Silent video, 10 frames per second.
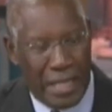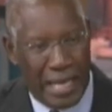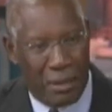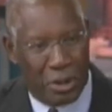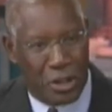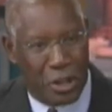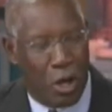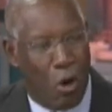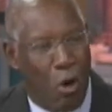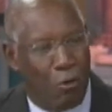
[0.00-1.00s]
being able to
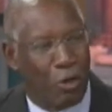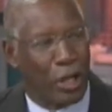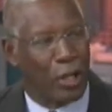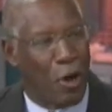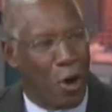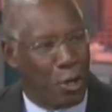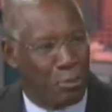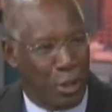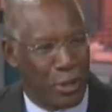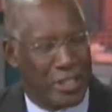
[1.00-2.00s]
go over a
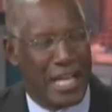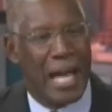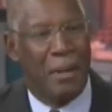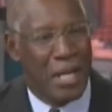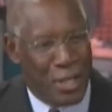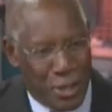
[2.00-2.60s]
long period of time.